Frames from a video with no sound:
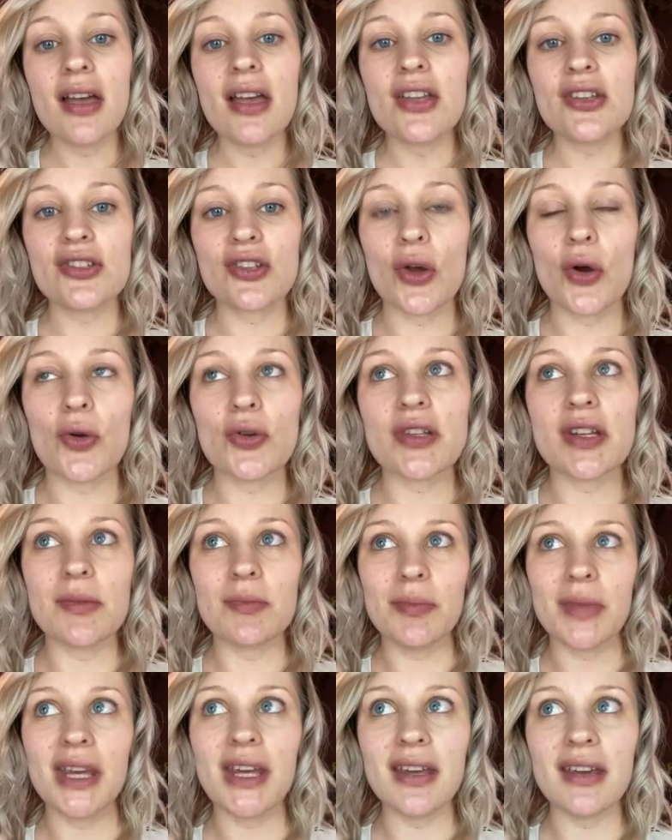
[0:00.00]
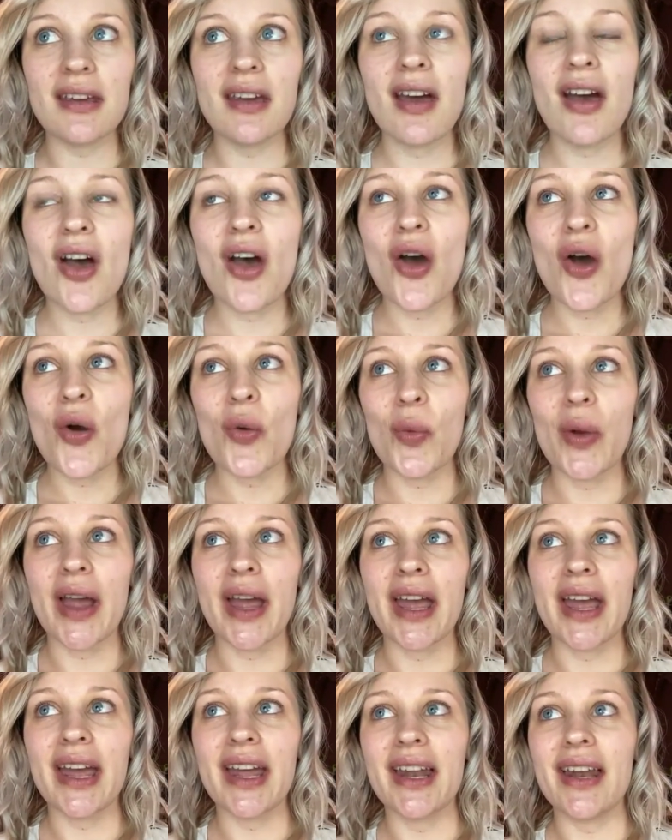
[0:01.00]
So to me,
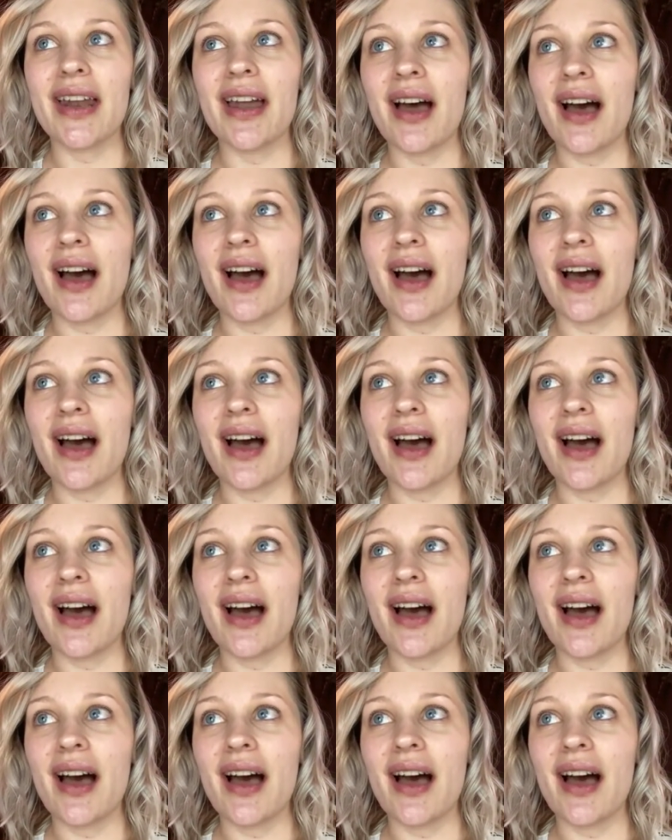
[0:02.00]
when